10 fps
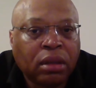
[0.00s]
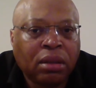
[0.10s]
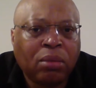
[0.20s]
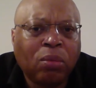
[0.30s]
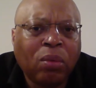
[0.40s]

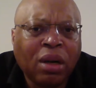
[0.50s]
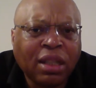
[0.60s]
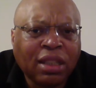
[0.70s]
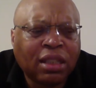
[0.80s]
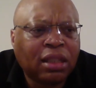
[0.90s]
Oh,
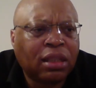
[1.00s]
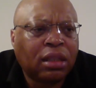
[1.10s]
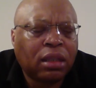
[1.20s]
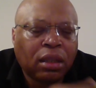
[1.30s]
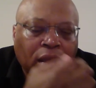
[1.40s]
what?
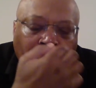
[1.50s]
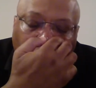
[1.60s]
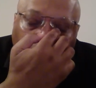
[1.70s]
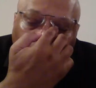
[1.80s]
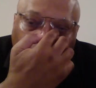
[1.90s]

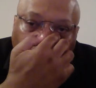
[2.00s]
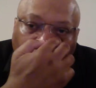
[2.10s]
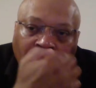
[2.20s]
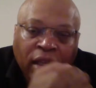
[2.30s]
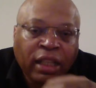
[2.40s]

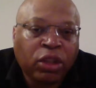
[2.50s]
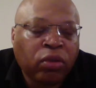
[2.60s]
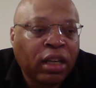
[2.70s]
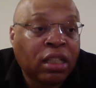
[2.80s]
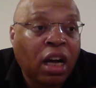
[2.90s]
And then
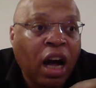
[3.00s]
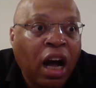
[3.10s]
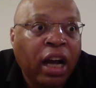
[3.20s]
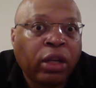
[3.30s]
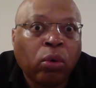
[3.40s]
tried to
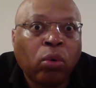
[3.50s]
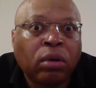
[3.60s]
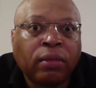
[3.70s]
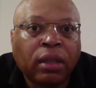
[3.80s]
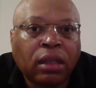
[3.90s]
hide all
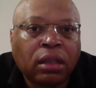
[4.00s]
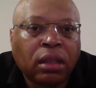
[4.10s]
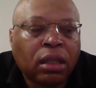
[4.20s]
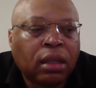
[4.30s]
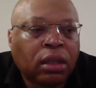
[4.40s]
of this,
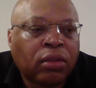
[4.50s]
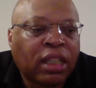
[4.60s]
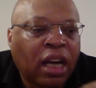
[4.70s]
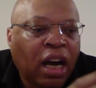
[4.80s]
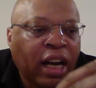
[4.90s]
tried
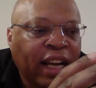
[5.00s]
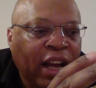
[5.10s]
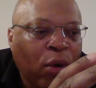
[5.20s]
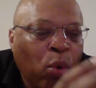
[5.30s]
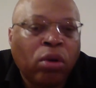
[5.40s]
to hide
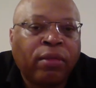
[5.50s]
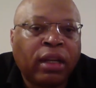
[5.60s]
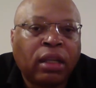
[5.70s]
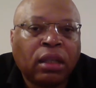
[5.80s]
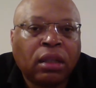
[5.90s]
all of it.